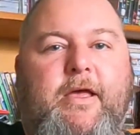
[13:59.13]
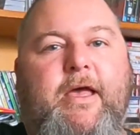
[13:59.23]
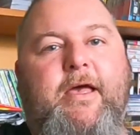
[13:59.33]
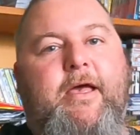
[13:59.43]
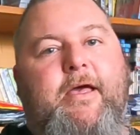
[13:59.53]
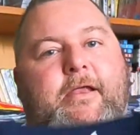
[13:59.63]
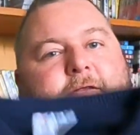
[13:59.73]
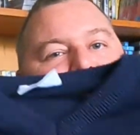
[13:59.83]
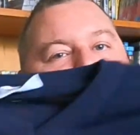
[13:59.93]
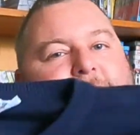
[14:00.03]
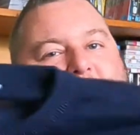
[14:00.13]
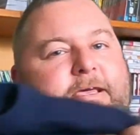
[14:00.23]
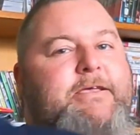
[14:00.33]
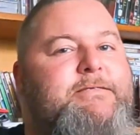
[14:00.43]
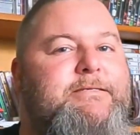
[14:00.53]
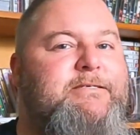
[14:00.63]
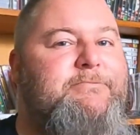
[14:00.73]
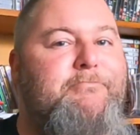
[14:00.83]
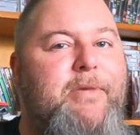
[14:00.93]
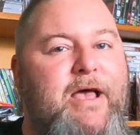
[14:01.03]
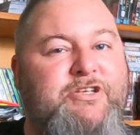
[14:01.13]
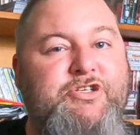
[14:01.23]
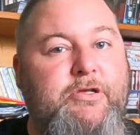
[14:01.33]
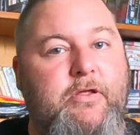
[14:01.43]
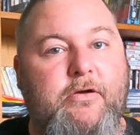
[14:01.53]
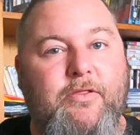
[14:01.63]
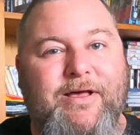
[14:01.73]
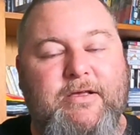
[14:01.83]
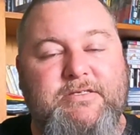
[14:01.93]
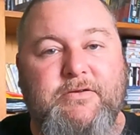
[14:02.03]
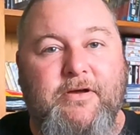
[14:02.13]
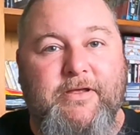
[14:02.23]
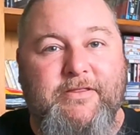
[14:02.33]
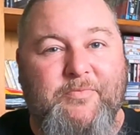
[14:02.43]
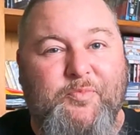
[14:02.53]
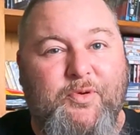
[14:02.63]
and the D's smashed along last night in the